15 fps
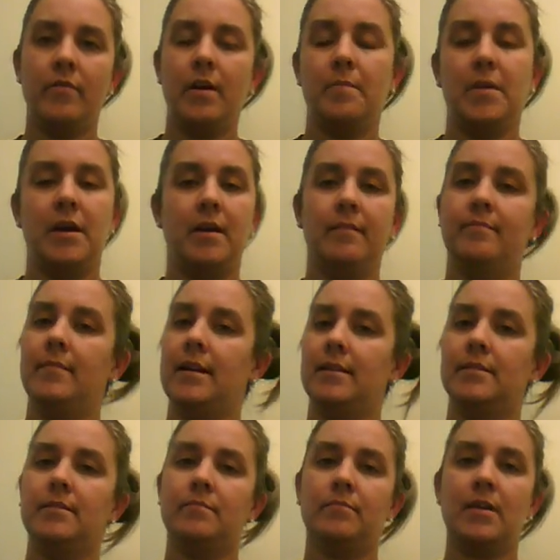I mean,
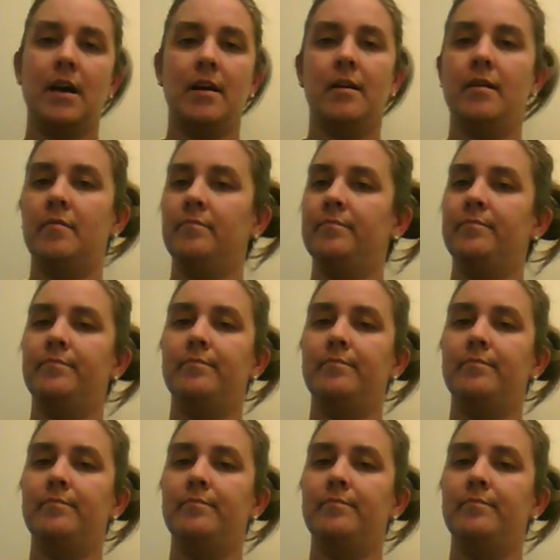it's kind of